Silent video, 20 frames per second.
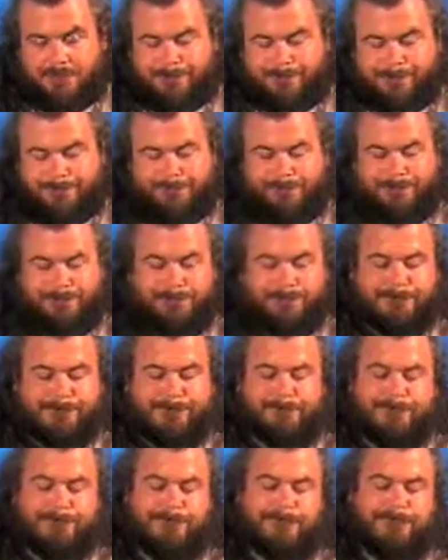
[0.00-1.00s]

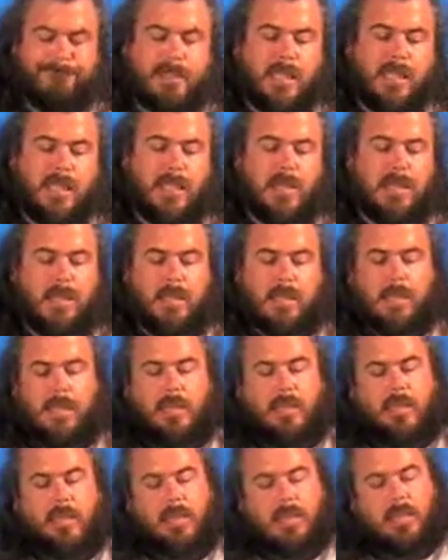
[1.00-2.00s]

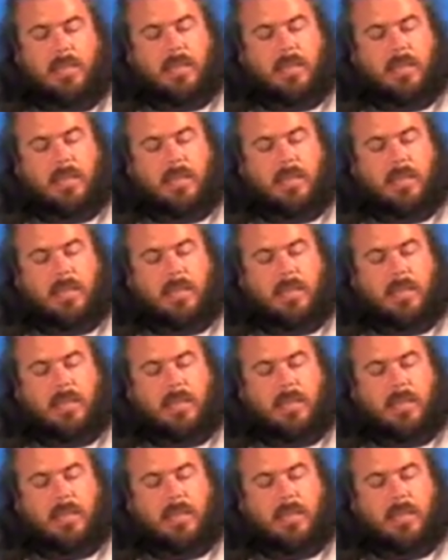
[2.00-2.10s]
(no one is talking)